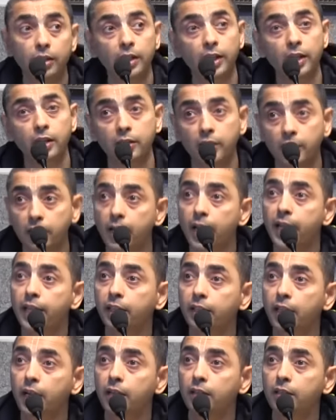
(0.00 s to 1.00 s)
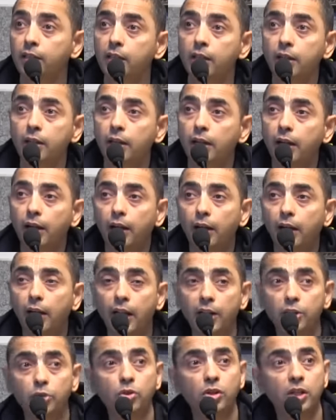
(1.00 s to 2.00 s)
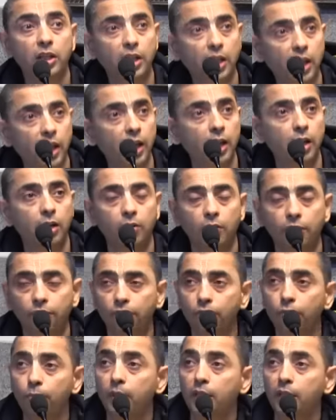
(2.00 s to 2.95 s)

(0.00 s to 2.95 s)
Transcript: He can deny that I don't care of you,